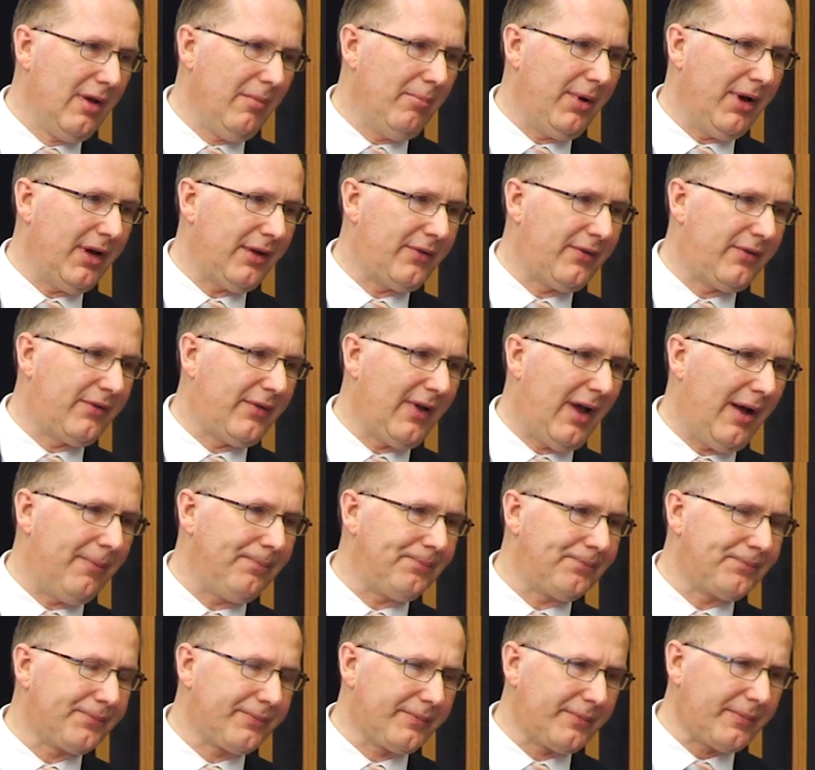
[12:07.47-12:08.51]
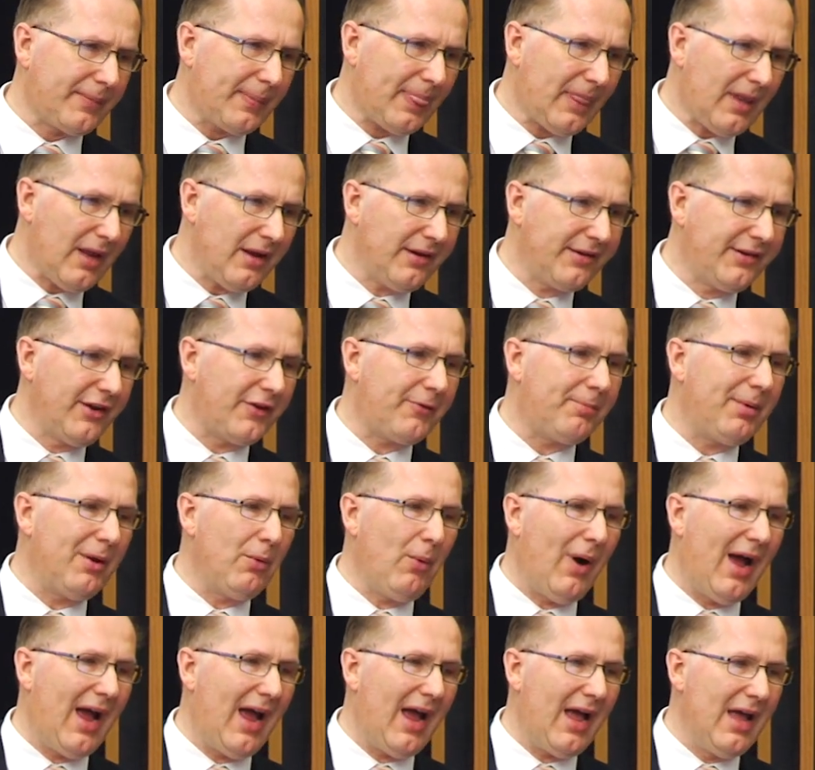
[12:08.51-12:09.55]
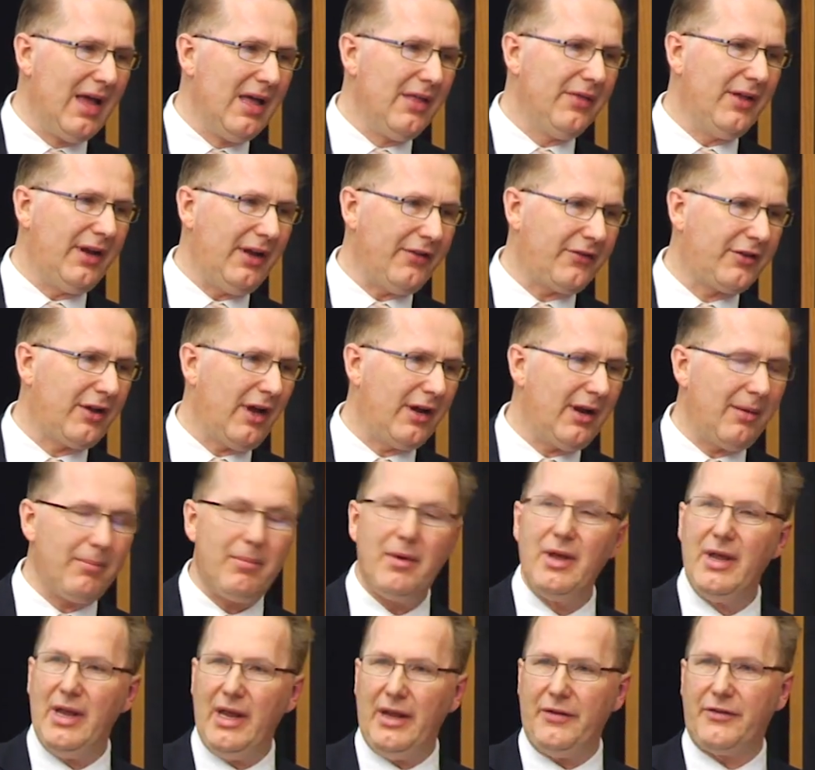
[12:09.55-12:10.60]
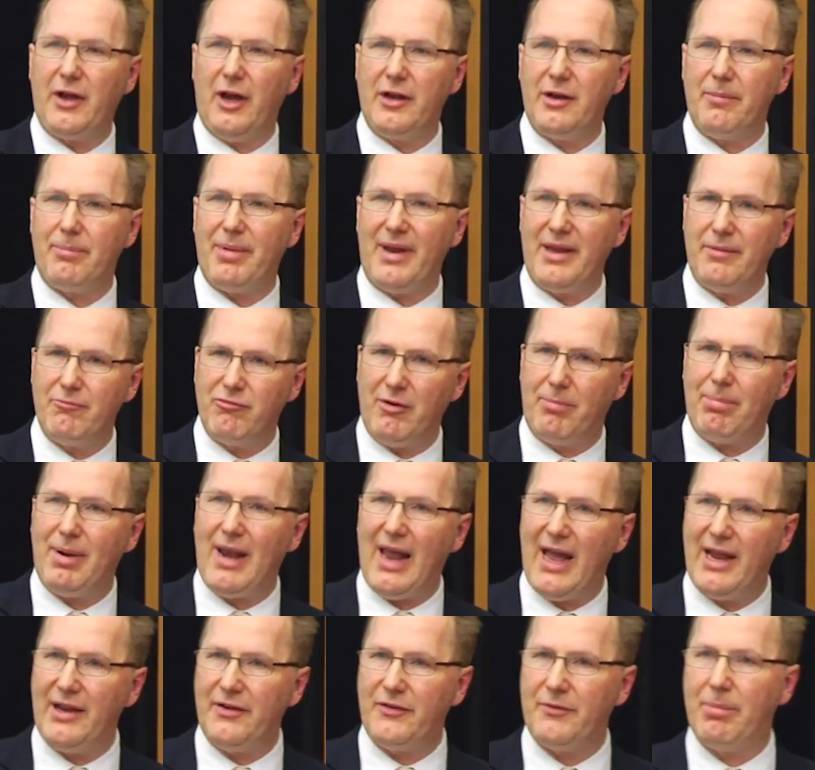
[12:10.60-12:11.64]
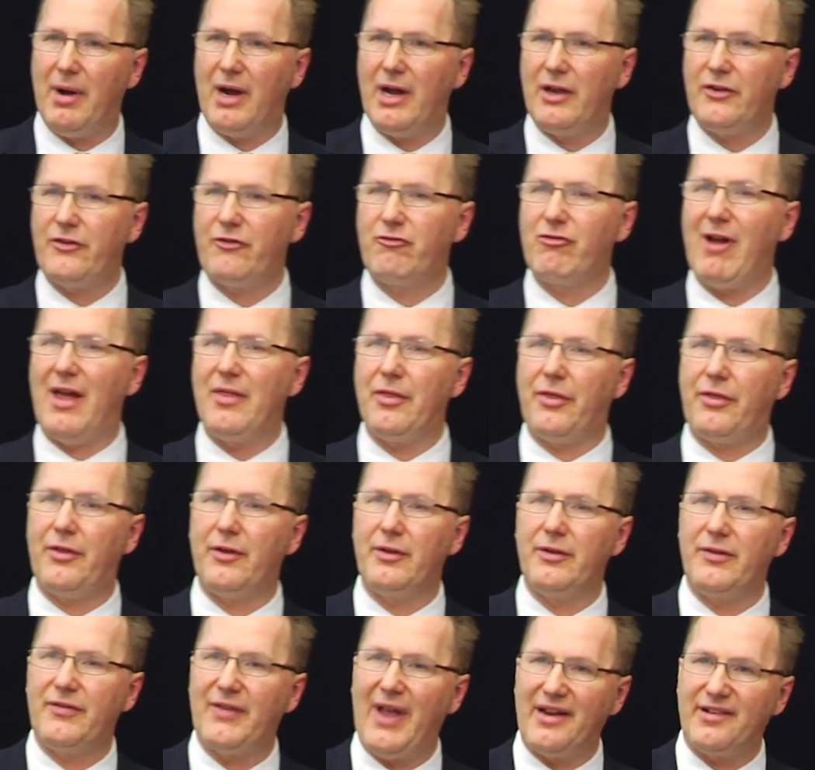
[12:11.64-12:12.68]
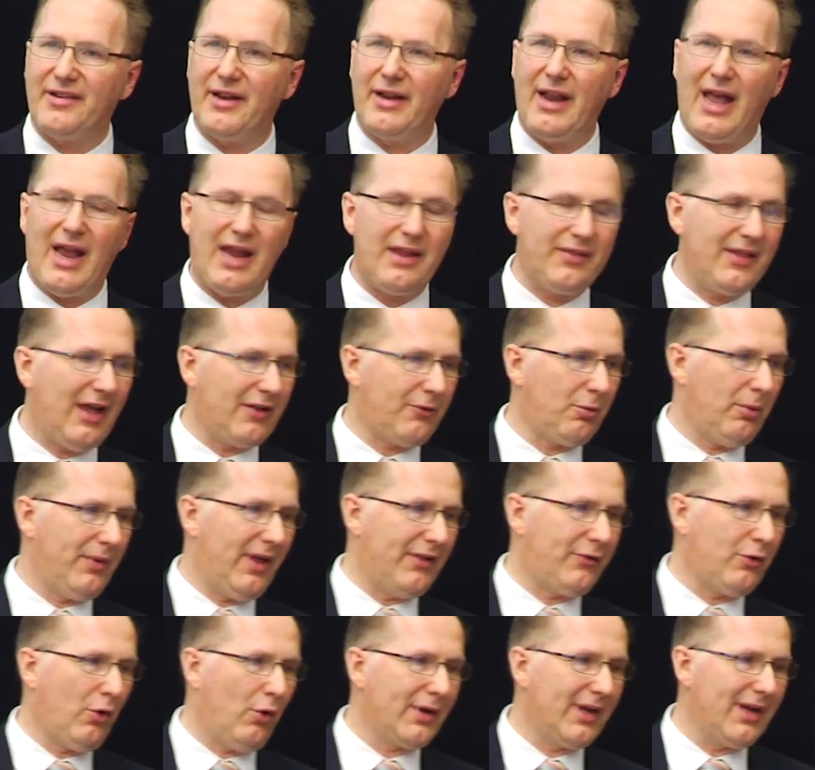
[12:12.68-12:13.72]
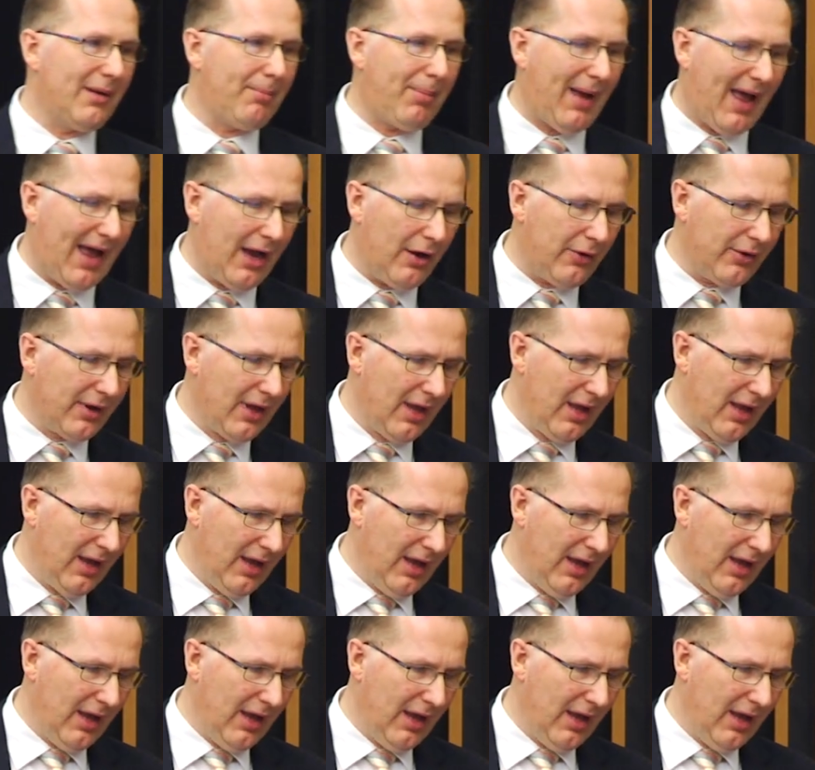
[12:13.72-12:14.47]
But just beware that it's going to be replaced by a strengthened Section 8. That's what they're talking about.